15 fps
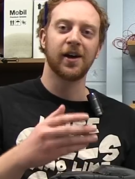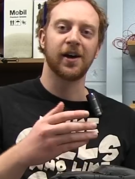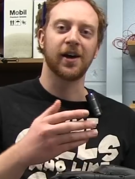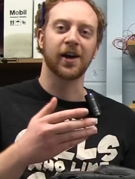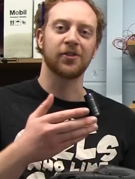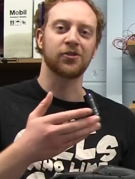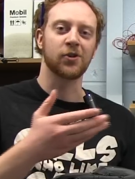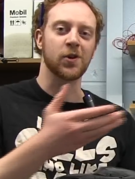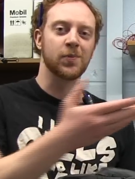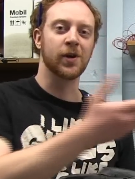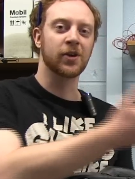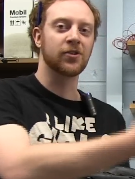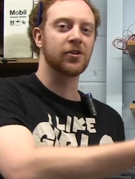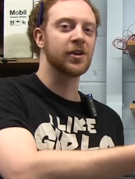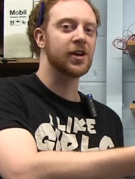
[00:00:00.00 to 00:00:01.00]
I can show you a
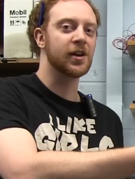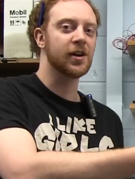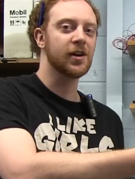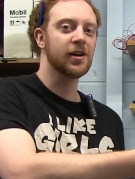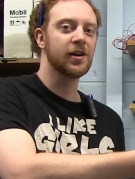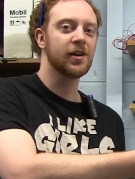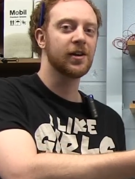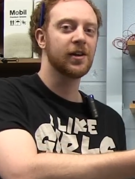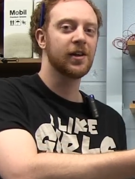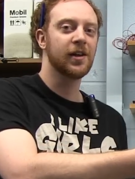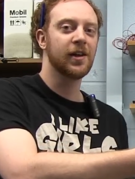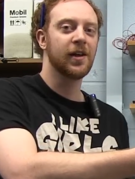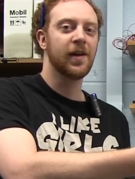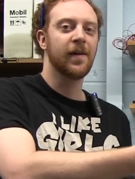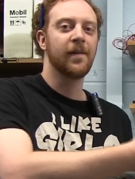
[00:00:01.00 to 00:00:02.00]
picture here
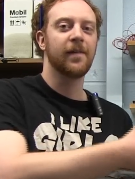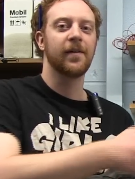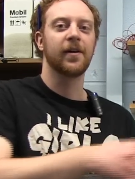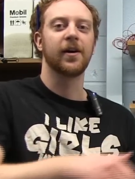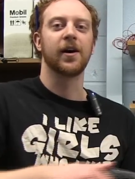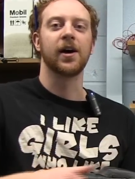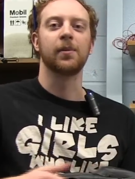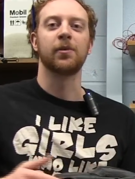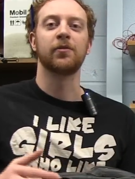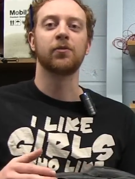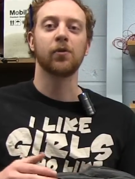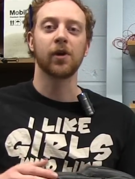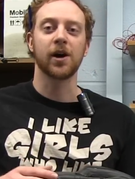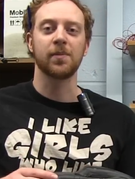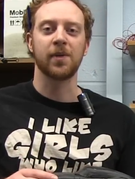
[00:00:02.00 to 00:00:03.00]

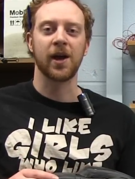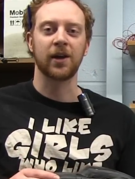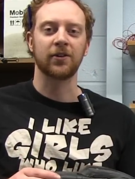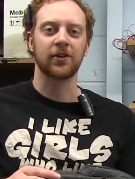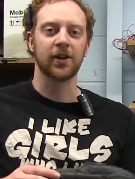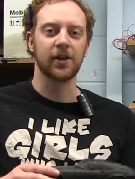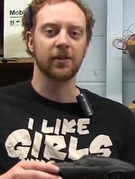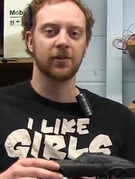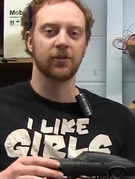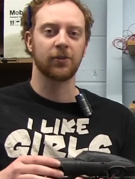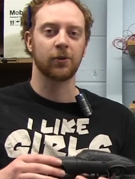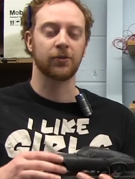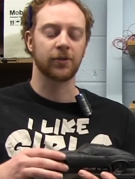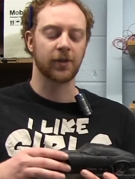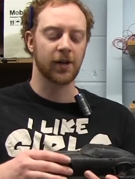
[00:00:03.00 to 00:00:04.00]
before I painted it.
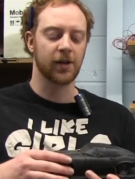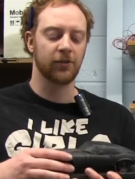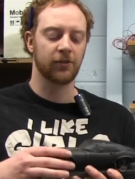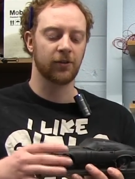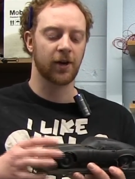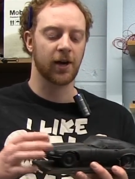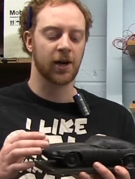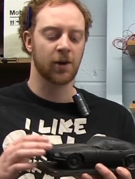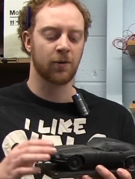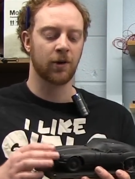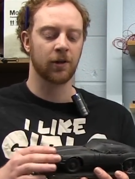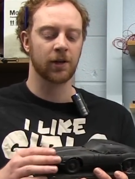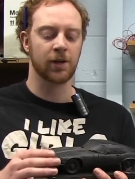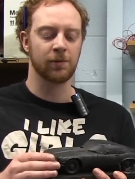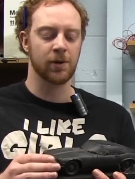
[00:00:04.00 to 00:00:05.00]
So it was a nice
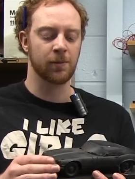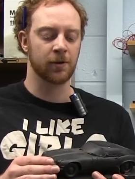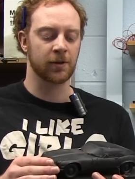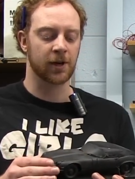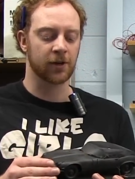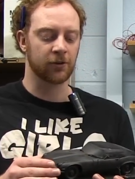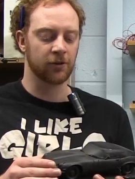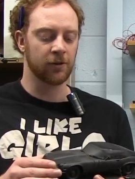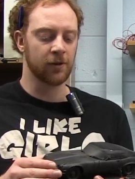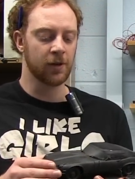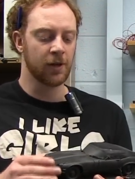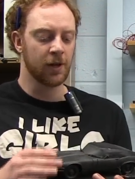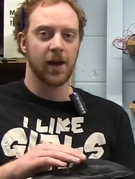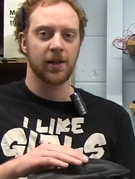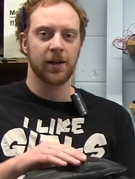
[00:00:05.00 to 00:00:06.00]
high-quality reproduction.
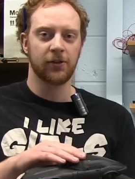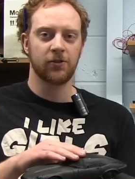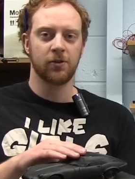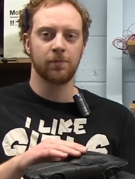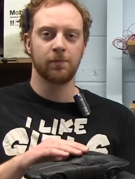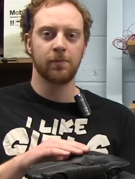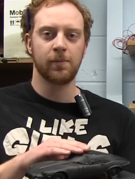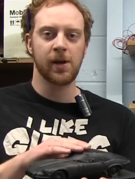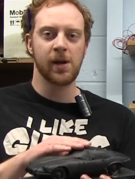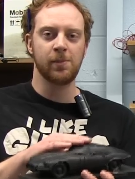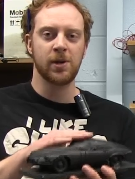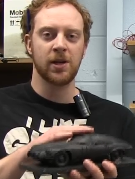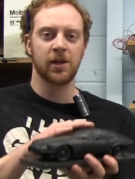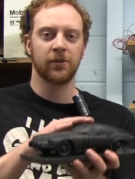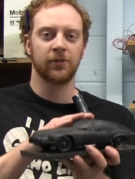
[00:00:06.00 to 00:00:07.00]
And as you
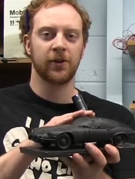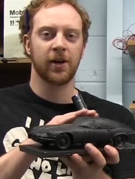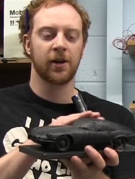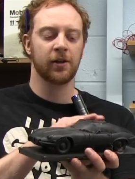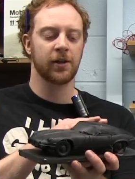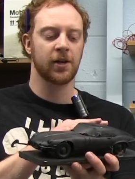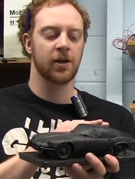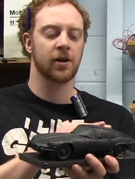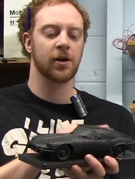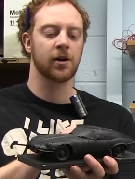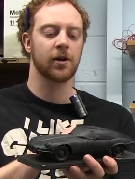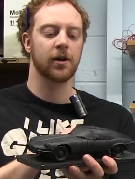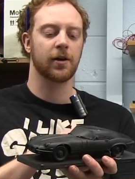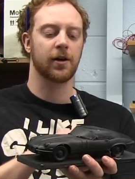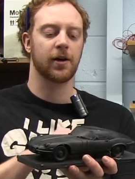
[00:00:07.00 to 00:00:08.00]
maybe can tell
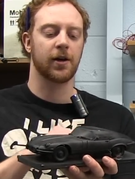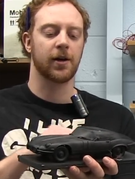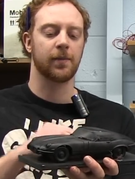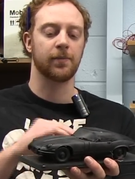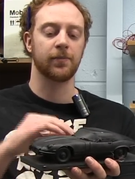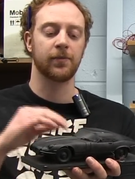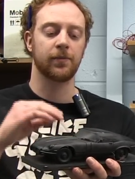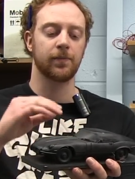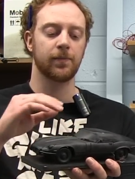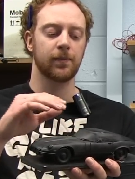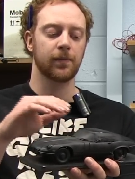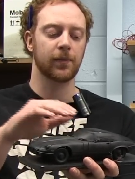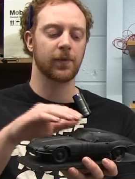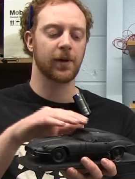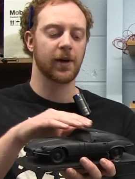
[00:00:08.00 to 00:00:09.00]
here,
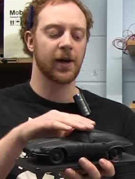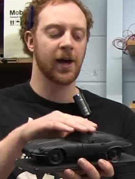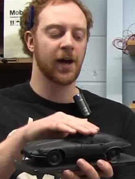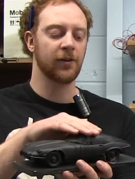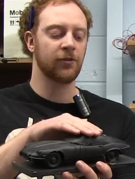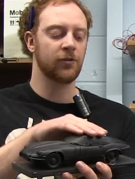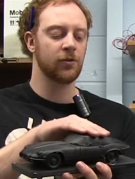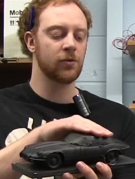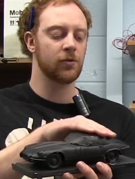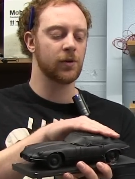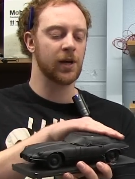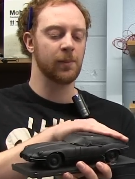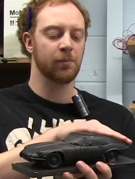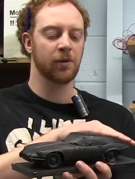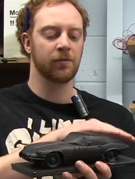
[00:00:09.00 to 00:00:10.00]
I had
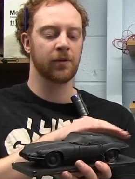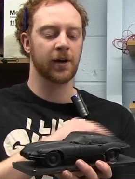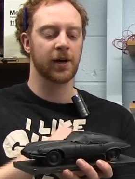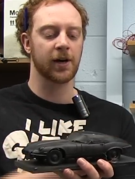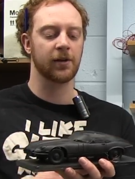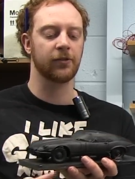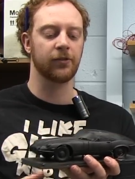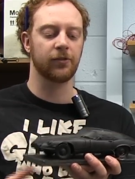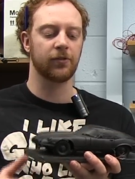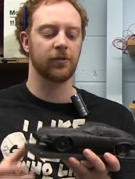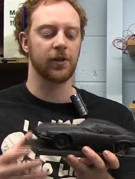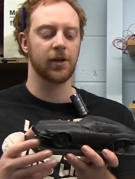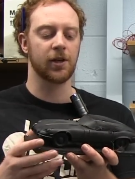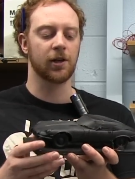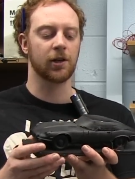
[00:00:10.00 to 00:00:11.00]
to improvise
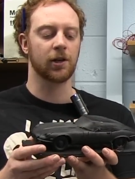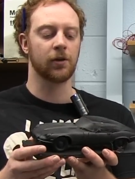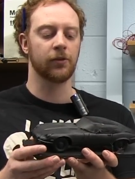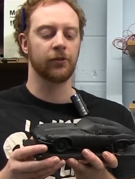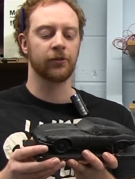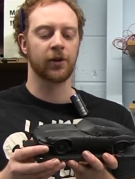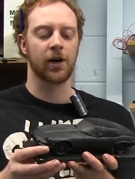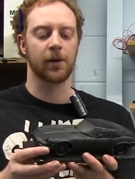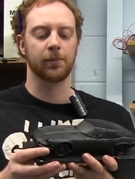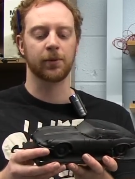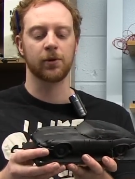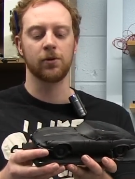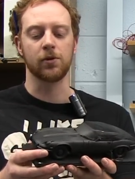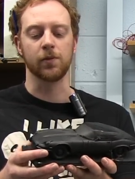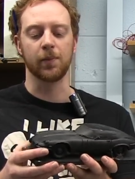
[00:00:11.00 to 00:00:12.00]
the
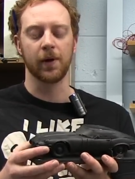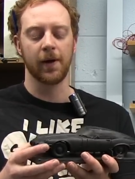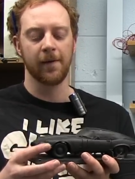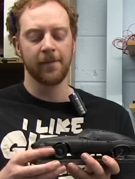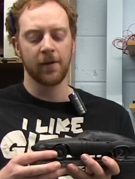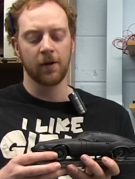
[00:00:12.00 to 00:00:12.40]
closed-top coupe.